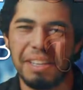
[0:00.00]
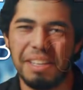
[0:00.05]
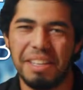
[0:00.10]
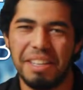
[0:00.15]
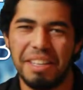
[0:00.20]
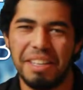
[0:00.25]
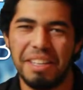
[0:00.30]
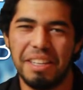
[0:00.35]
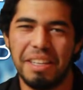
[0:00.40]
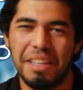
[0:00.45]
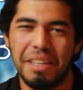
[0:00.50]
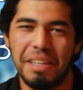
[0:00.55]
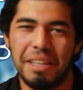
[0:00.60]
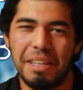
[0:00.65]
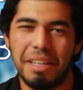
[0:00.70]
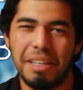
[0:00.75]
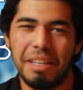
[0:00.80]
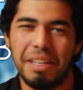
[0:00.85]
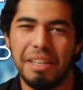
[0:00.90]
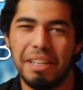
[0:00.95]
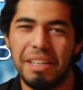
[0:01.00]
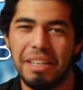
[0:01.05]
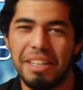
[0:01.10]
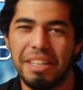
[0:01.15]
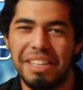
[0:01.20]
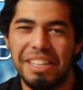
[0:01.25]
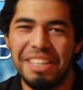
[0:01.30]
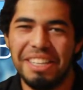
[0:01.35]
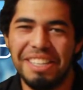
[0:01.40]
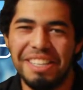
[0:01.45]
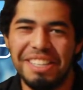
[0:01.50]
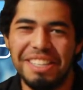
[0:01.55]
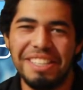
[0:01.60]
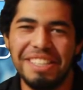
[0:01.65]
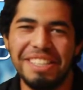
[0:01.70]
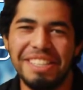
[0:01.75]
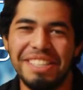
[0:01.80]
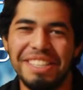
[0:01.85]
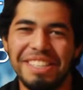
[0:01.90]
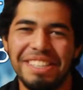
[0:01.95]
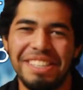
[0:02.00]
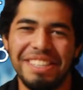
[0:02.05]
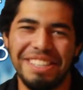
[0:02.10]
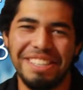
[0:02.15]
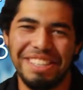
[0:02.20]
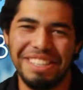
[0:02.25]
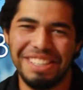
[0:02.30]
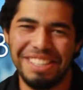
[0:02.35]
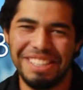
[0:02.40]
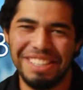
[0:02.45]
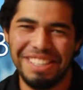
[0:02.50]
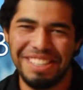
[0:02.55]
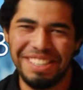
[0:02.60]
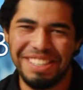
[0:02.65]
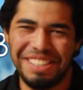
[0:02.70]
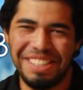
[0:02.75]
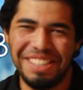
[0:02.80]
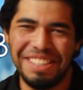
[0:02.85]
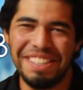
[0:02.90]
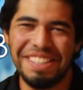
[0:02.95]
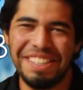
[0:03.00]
This person isn't speaking.